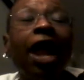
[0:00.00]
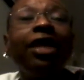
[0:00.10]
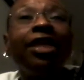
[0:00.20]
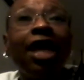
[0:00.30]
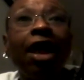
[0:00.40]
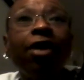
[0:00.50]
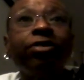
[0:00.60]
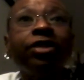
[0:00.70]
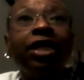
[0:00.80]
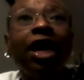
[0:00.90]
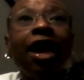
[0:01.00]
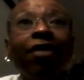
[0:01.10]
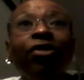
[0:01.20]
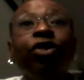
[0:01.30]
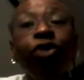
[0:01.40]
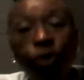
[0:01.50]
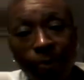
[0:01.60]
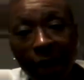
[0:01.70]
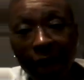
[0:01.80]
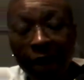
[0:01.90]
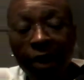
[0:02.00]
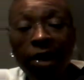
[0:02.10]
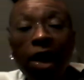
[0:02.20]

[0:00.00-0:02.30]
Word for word: And now that I have a new pair,